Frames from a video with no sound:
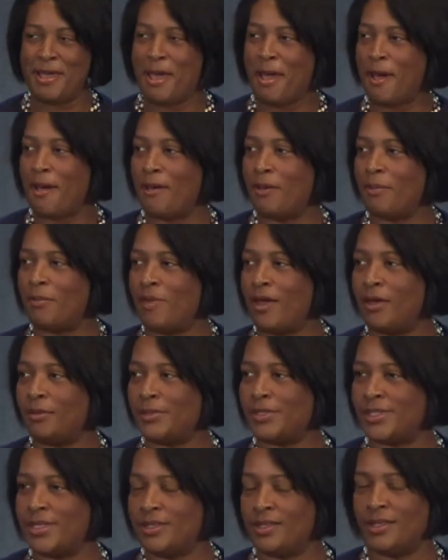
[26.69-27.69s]
I
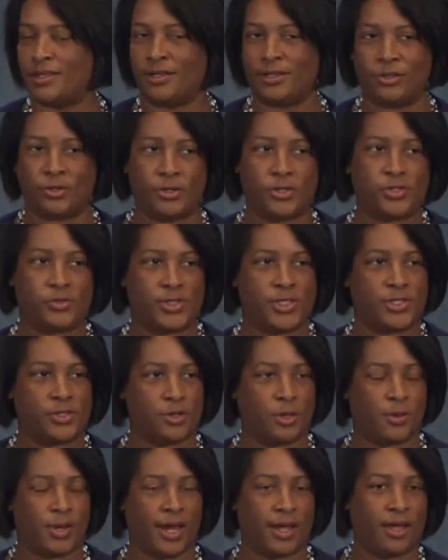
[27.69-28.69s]
was in the grocery
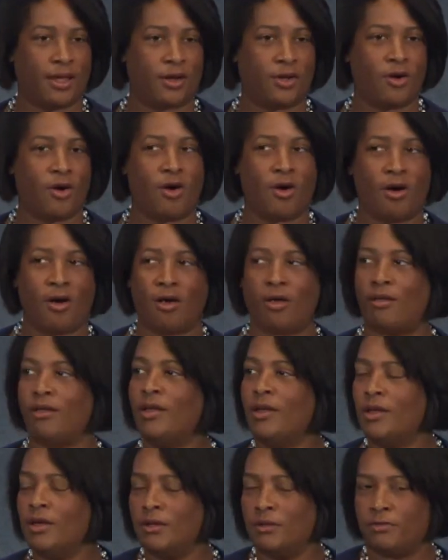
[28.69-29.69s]
store when I got a call
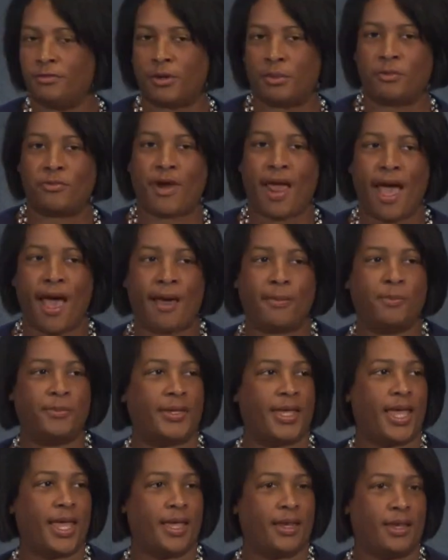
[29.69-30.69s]
from Rapp,
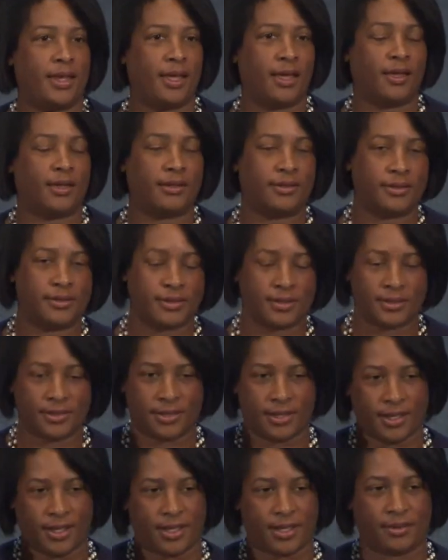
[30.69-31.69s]
and
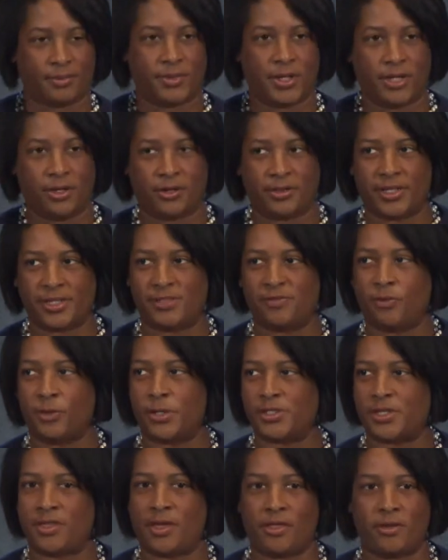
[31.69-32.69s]
I hear this
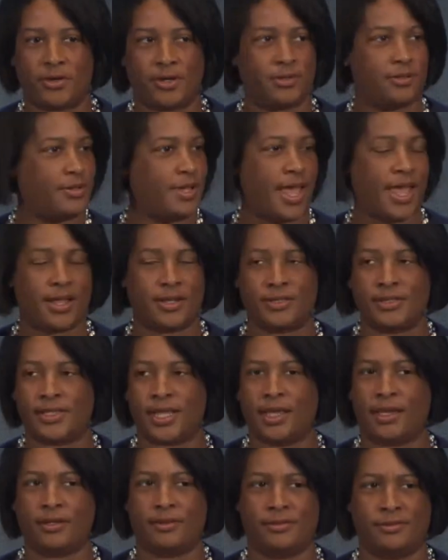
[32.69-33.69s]
voice on the other end
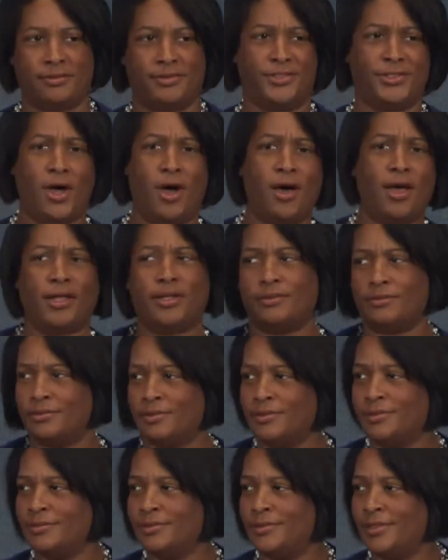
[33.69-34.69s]
saying, "John,
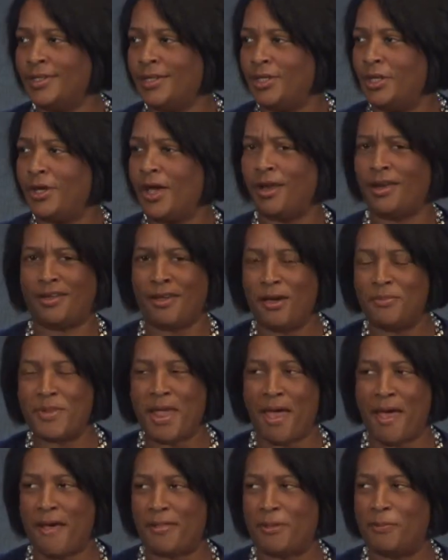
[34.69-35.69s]
you got to come to
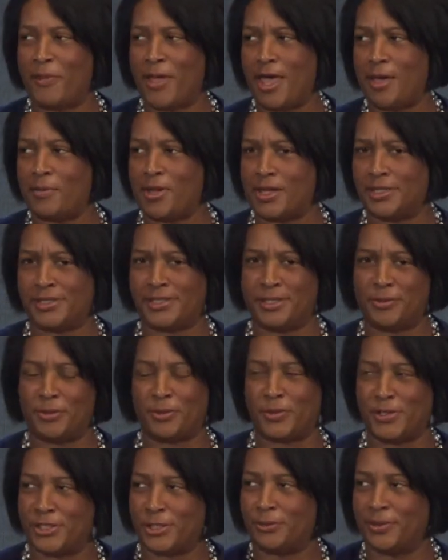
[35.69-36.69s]
Alabama and see
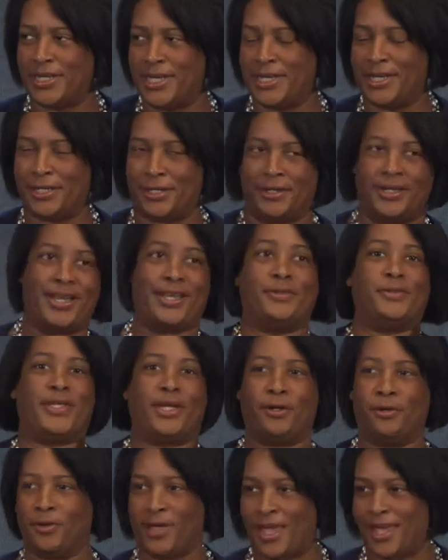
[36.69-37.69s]
what we're doing here." And I was
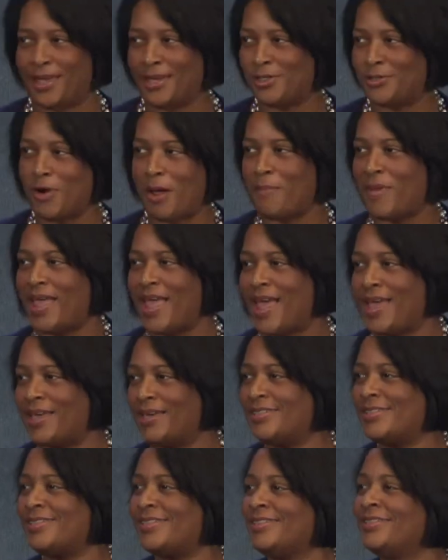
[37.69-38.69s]
like, okay. I dropped my
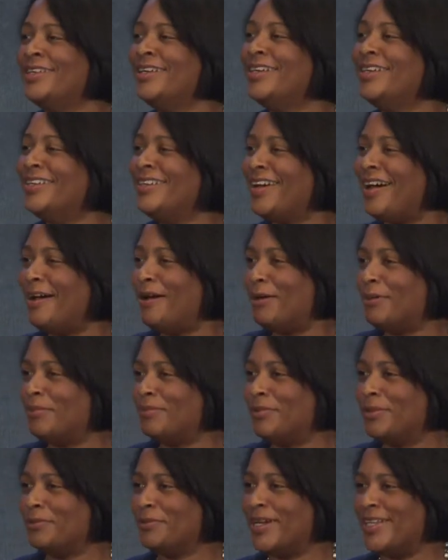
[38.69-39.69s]
eggs and
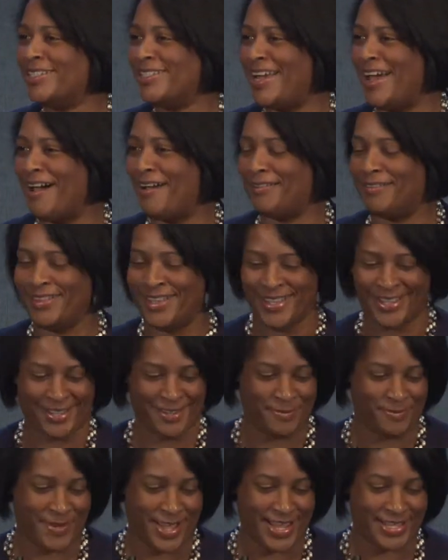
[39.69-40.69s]
went down.
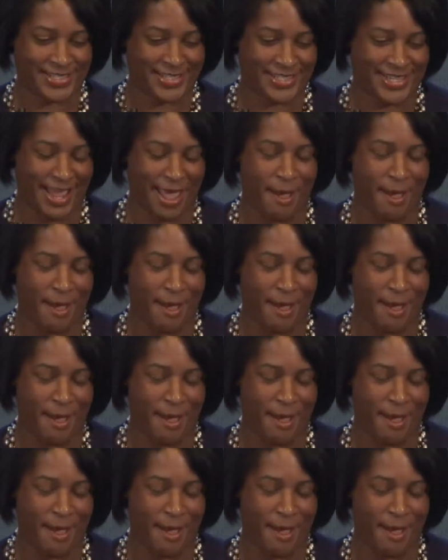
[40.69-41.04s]
But